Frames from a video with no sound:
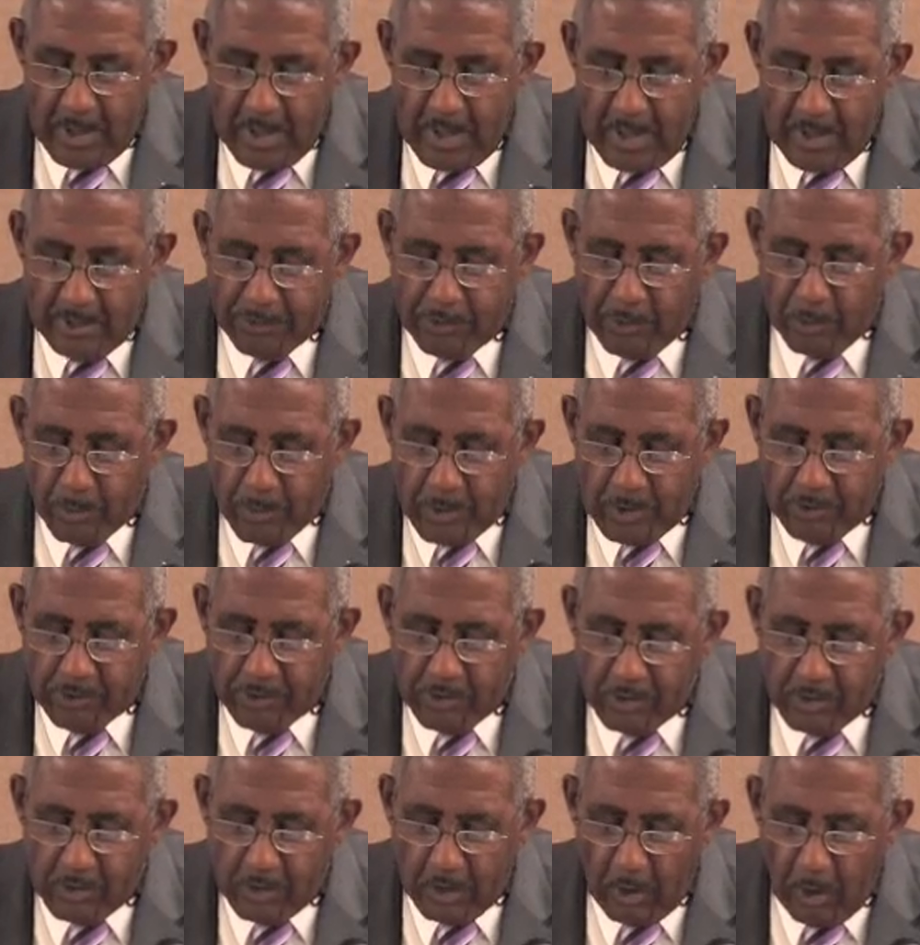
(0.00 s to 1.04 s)
as the
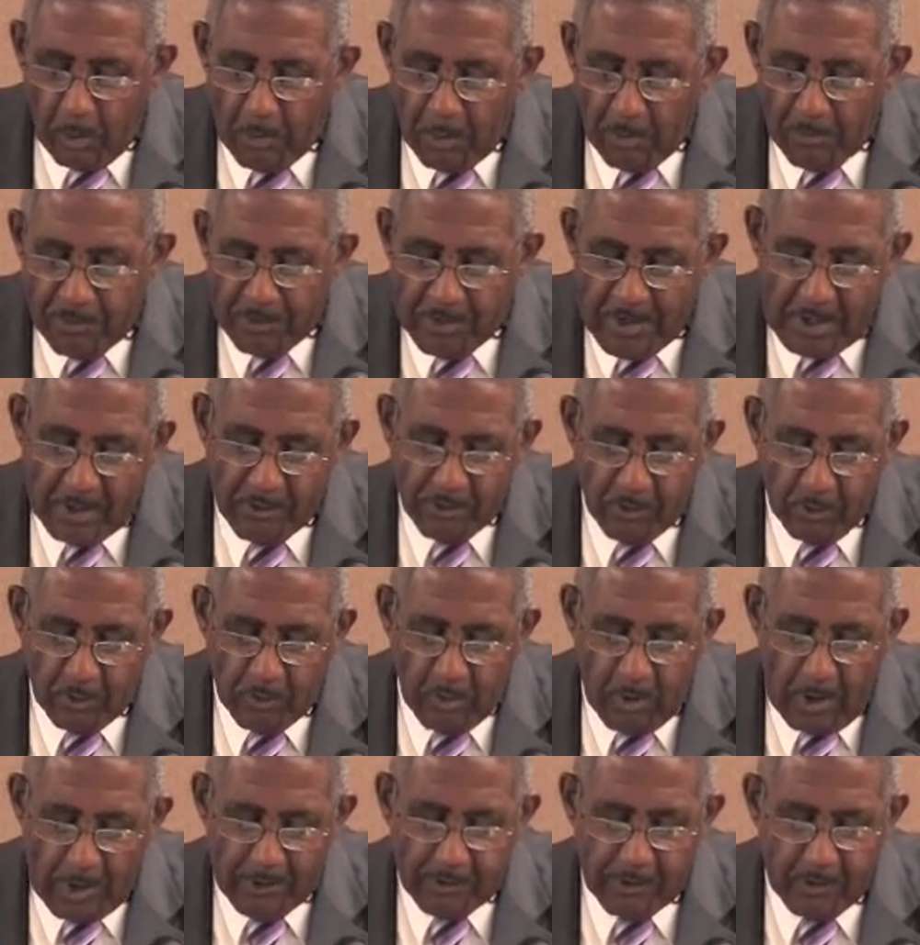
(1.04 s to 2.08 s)
recent global financial
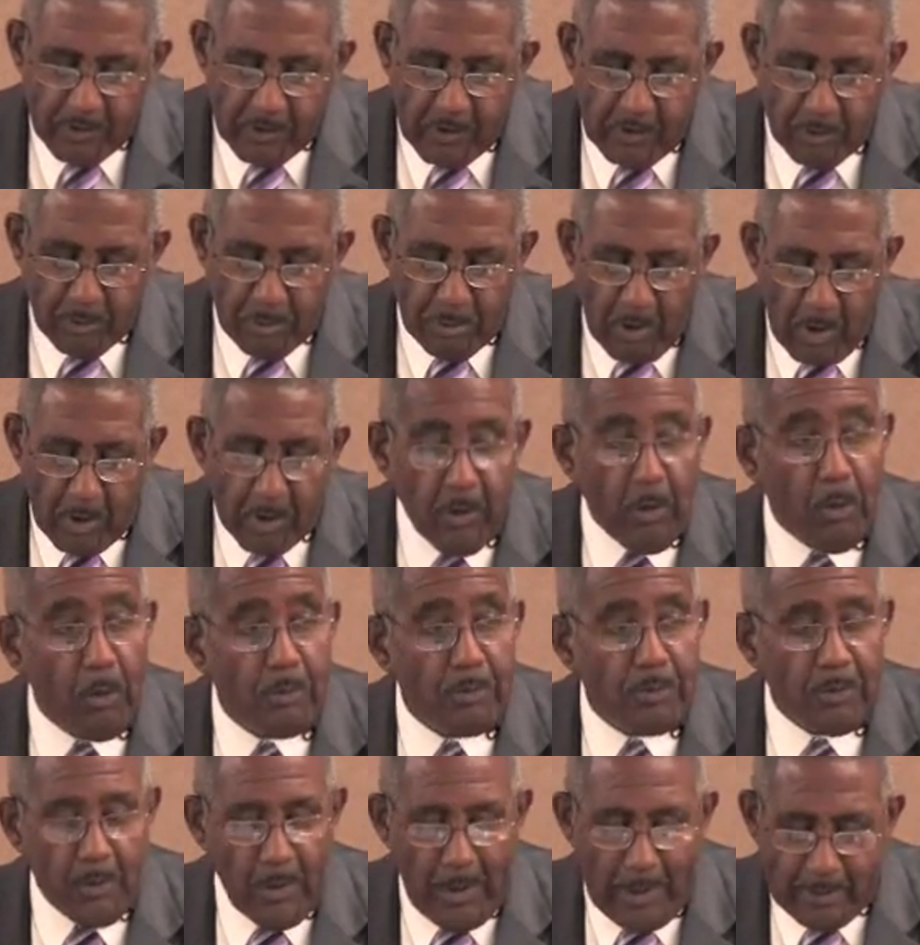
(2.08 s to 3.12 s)
crisis has brought
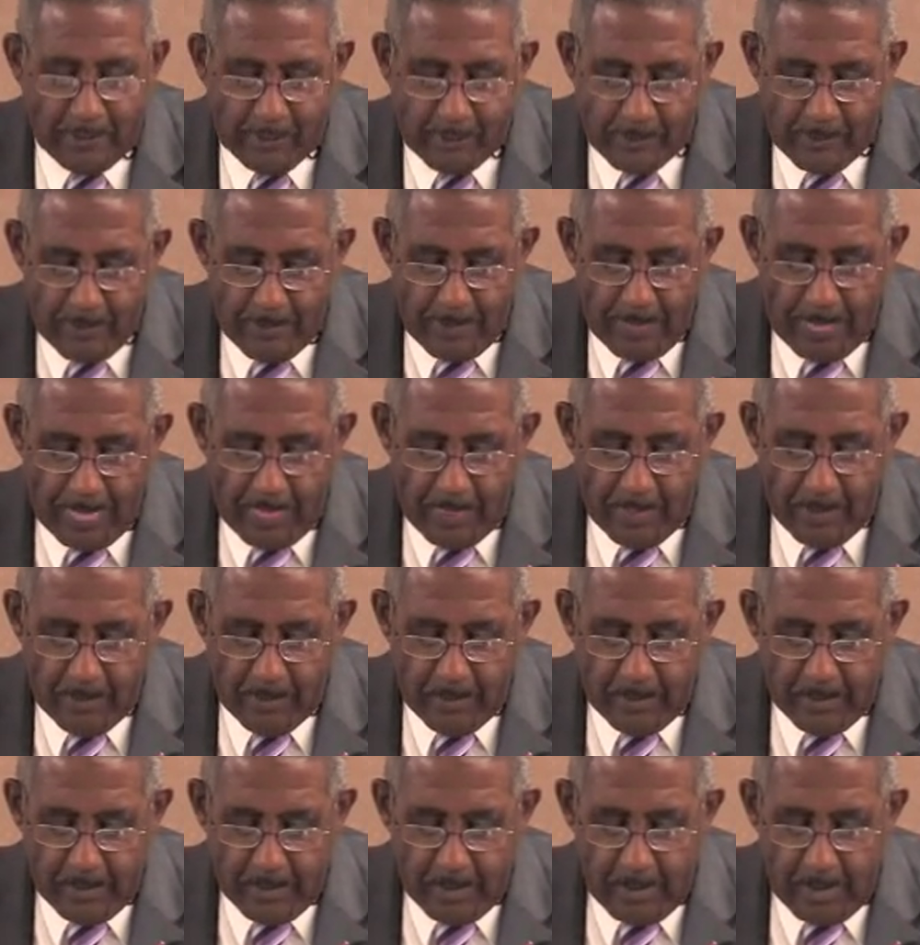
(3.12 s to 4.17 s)
home to us.
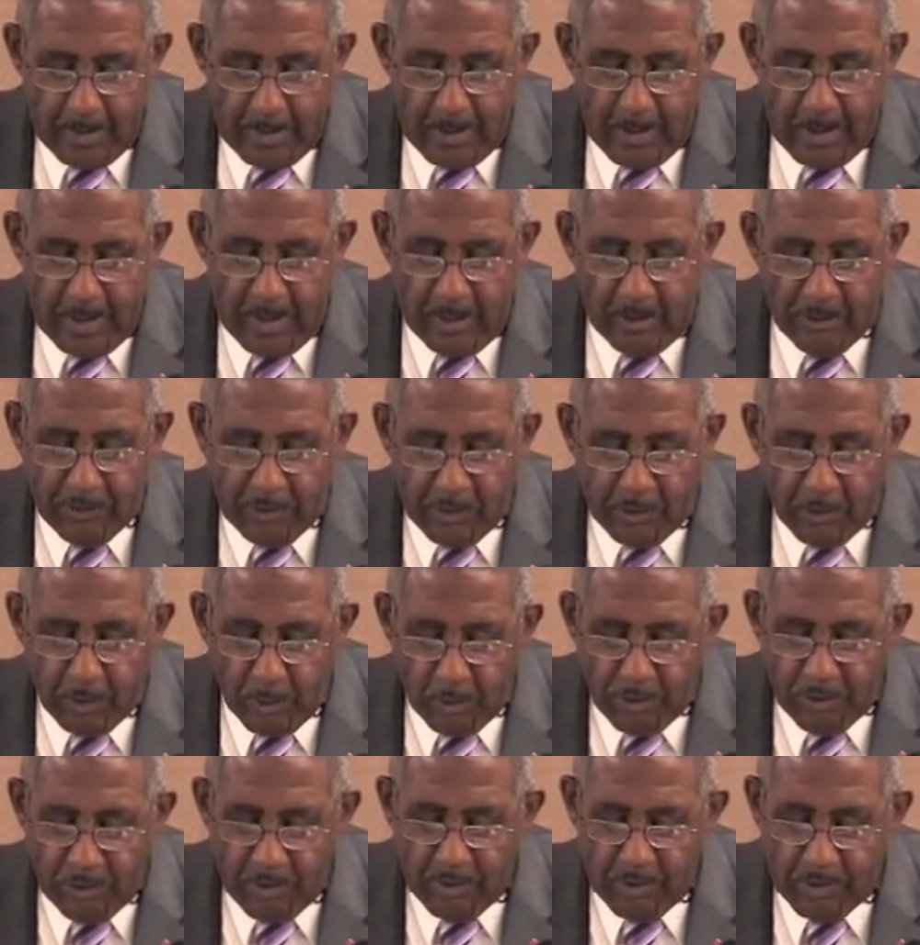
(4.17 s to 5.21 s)

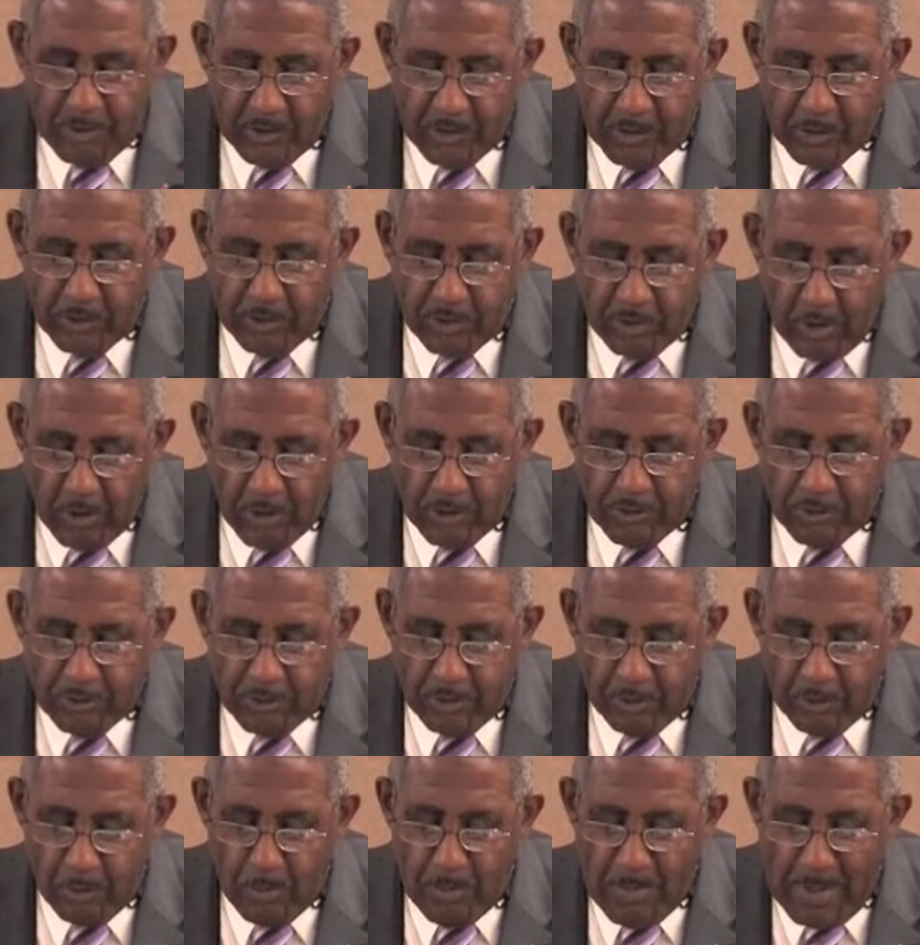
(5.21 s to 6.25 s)
Institutions in the church
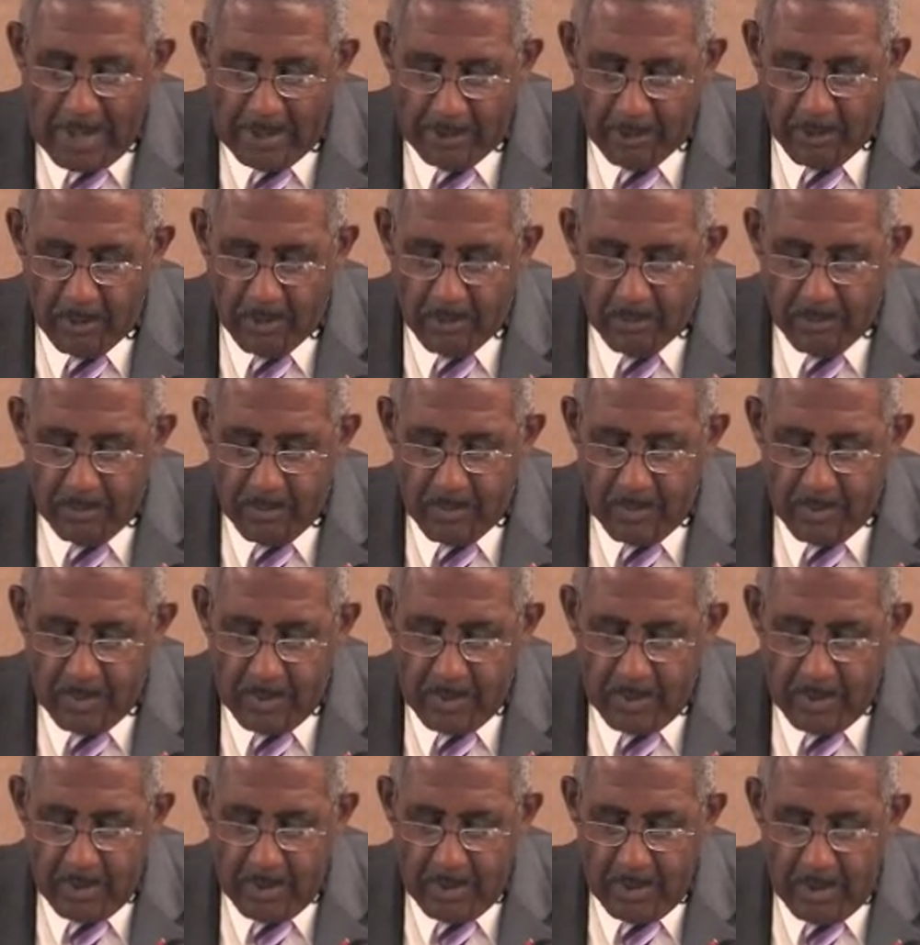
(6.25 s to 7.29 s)
too matter.
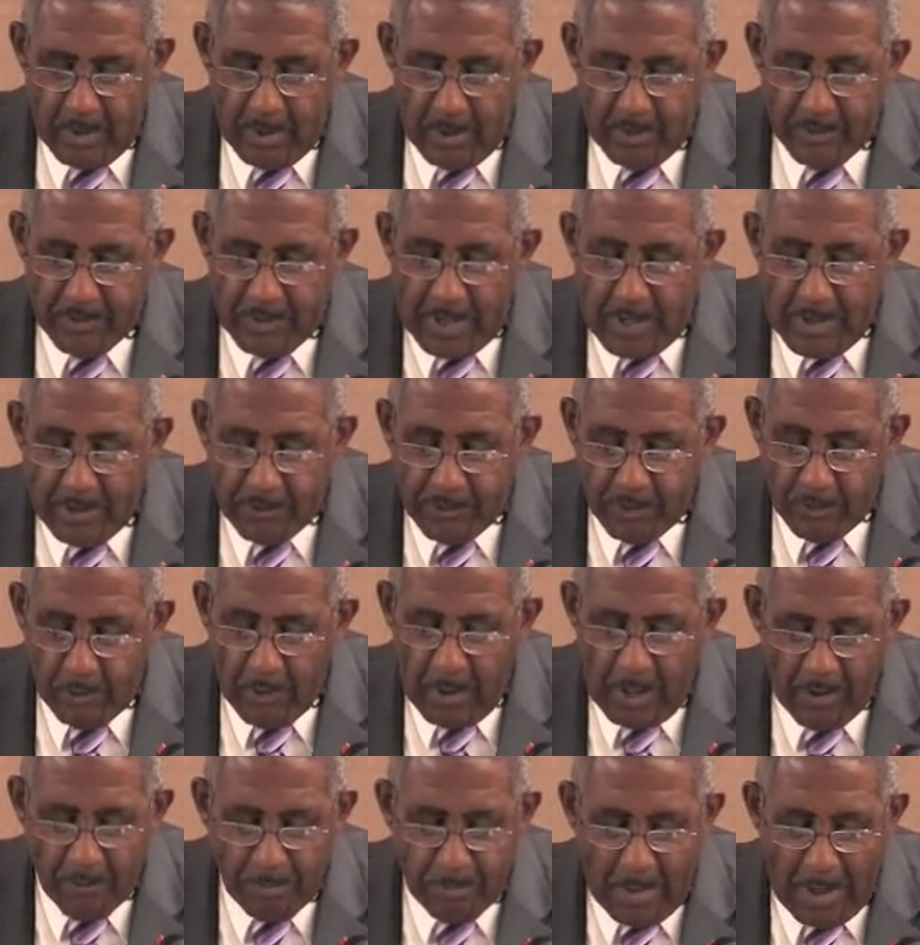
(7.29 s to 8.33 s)
They too
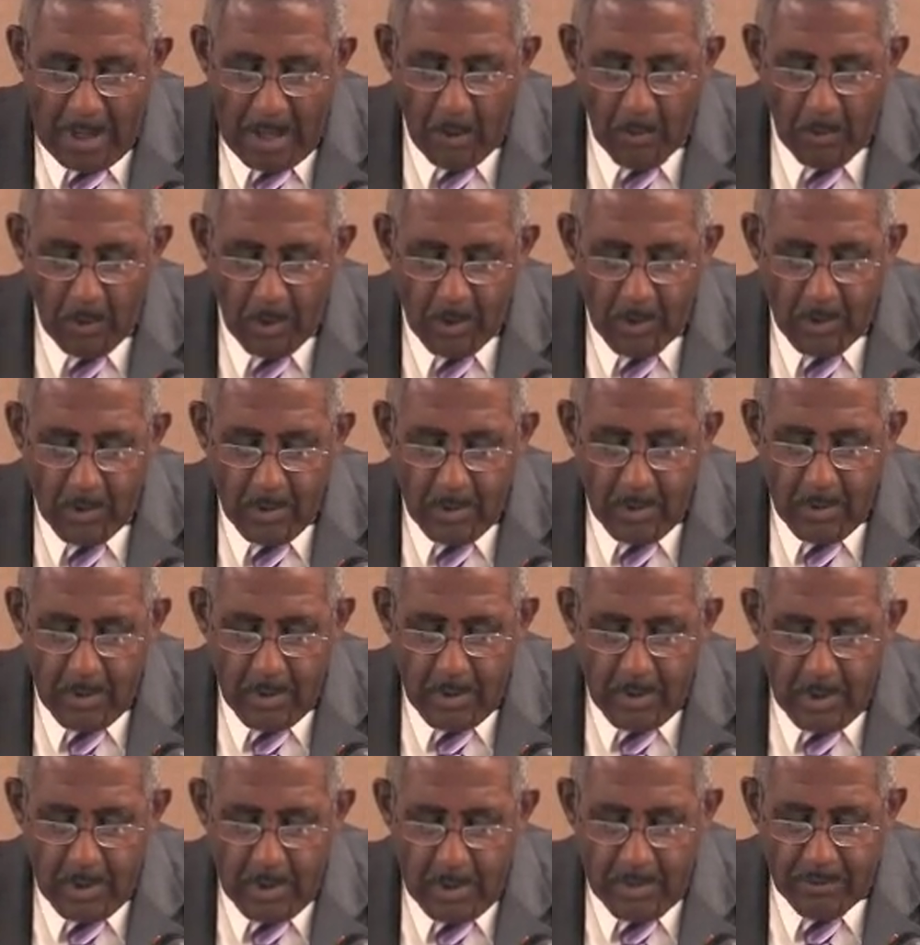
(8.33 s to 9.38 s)
have power,
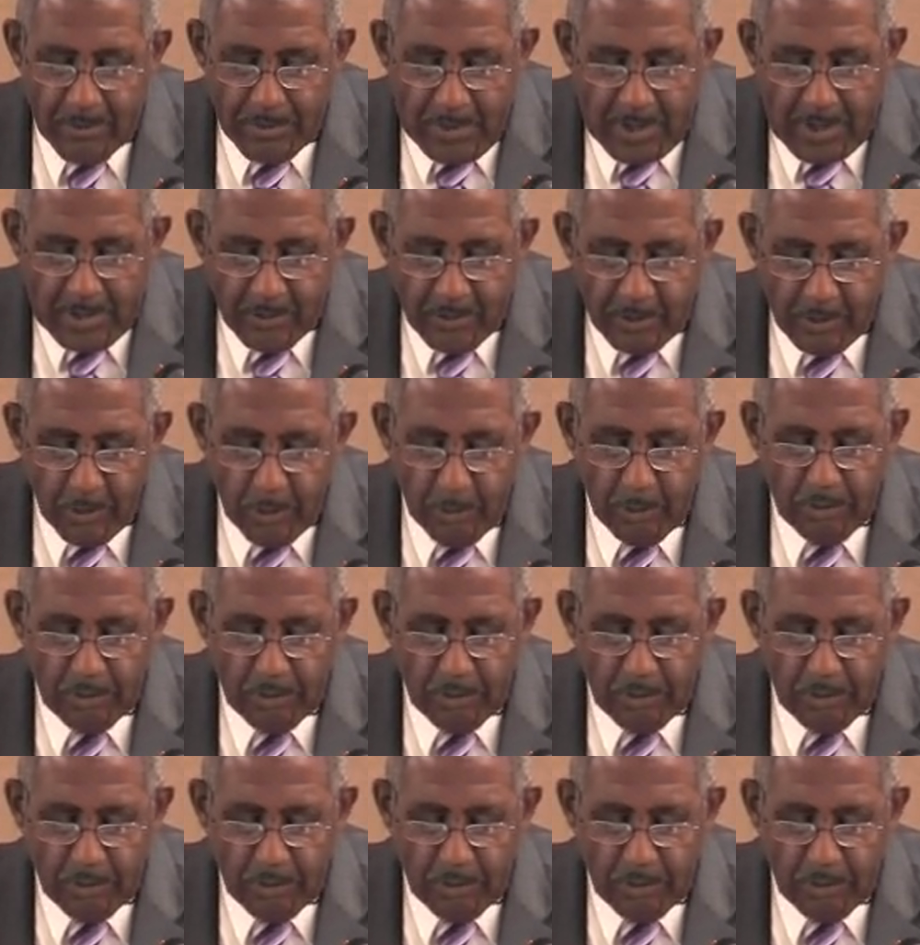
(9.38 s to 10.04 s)
and they too